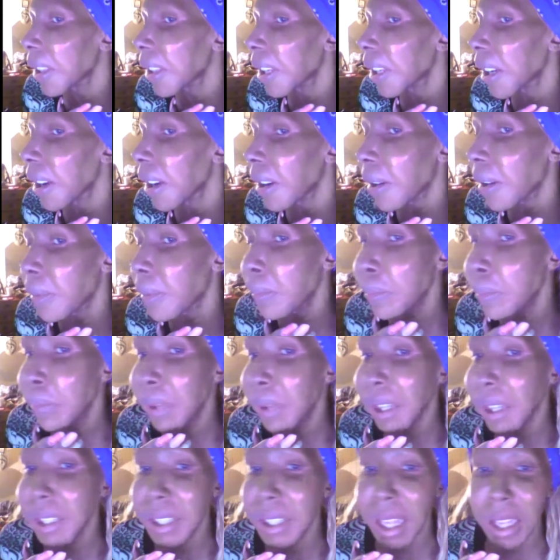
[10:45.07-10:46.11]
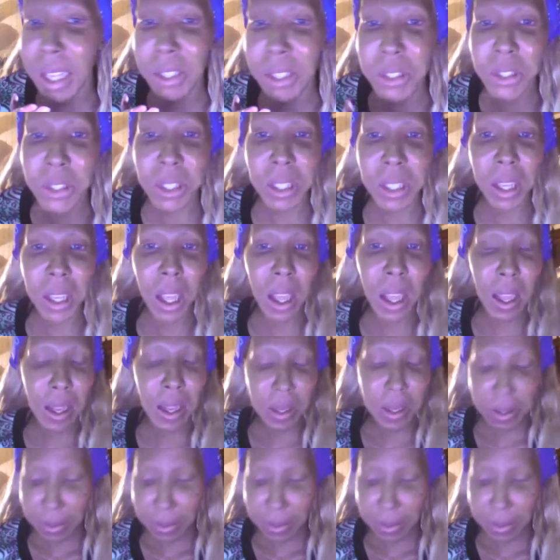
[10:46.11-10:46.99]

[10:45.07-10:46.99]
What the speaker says: there, but it's actually not.